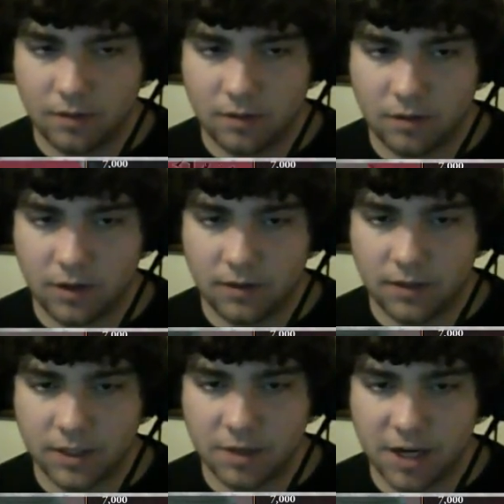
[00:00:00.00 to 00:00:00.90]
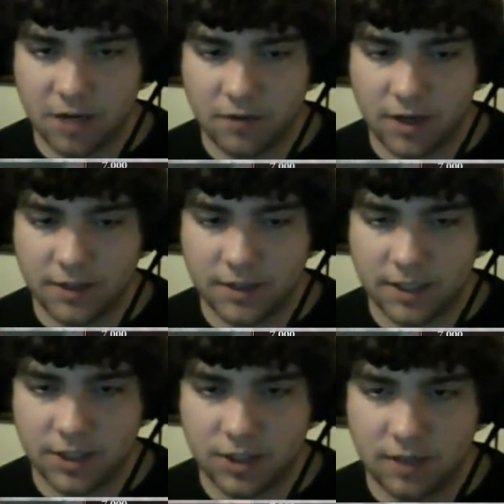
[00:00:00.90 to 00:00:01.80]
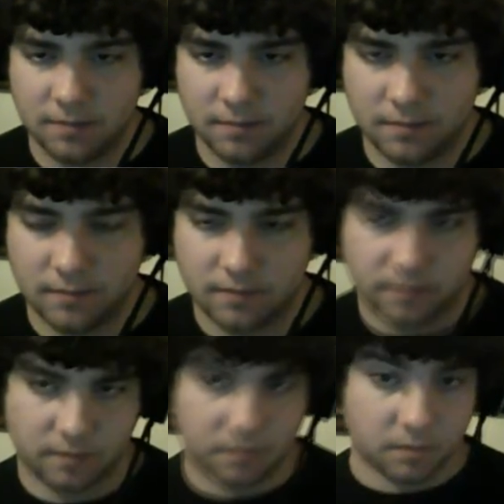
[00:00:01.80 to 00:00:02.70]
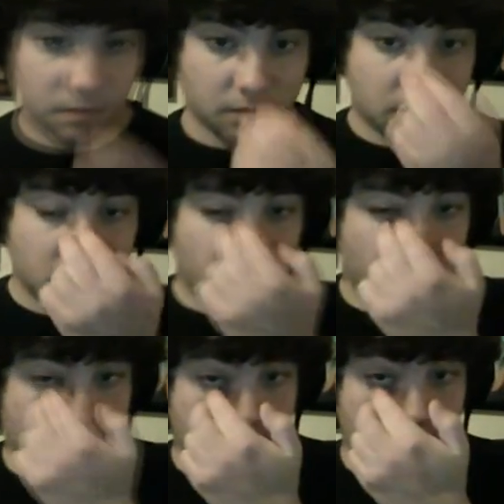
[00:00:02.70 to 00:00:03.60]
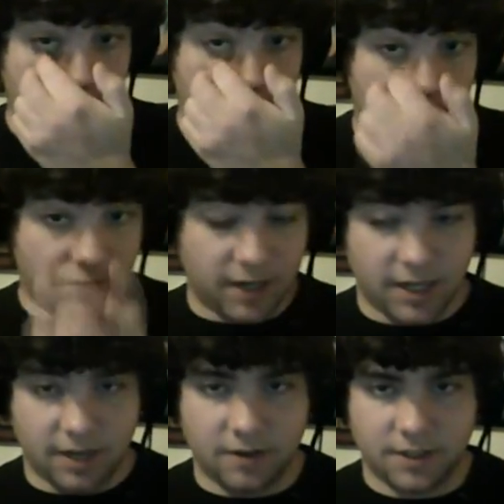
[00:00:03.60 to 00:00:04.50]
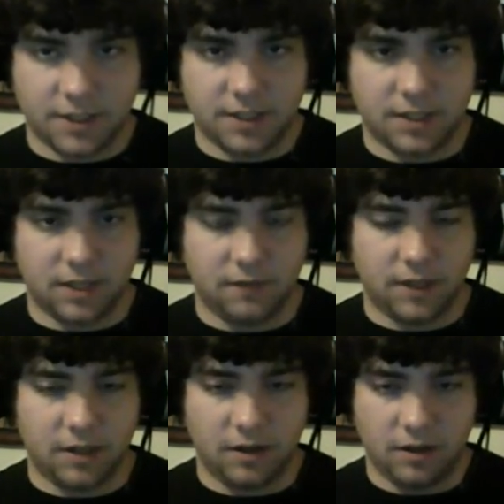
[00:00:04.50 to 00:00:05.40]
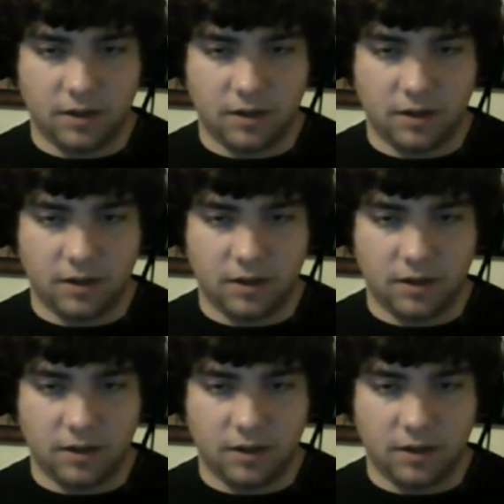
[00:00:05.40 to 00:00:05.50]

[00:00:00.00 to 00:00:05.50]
Alright, let's go back over here and siege then. Because this is what we want right now, is this stuff here.